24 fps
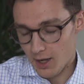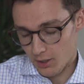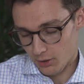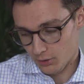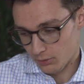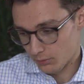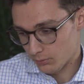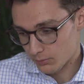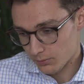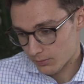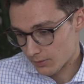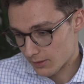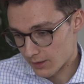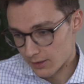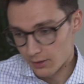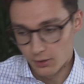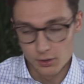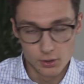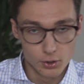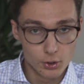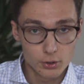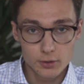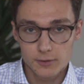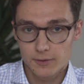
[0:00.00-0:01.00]
how it
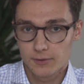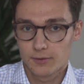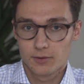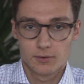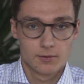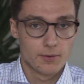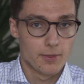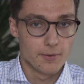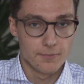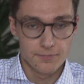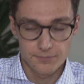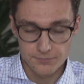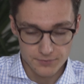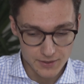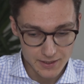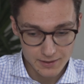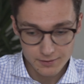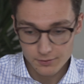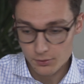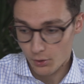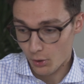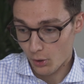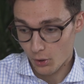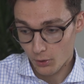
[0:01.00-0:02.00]
looks, the
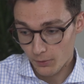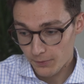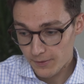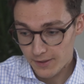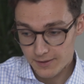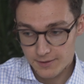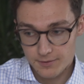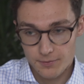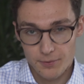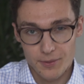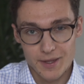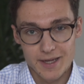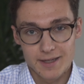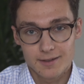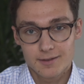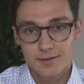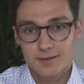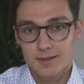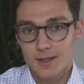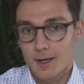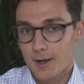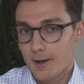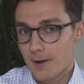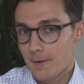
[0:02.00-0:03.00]
fit, all these
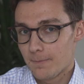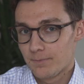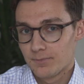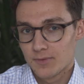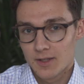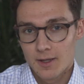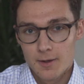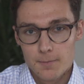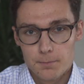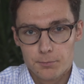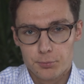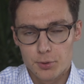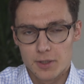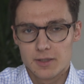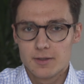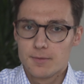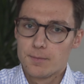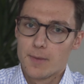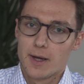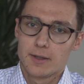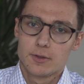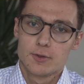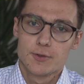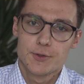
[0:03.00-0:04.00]
things are pretty
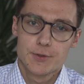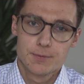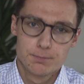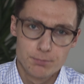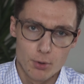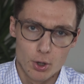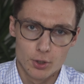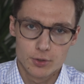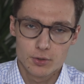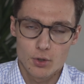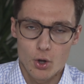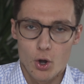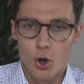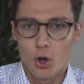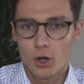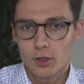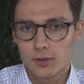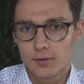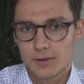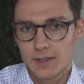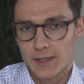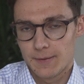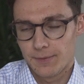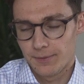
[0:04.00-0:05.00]
much spot
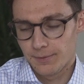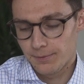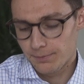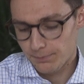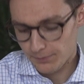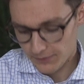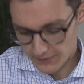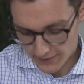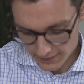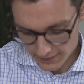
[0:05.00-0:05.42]
on. And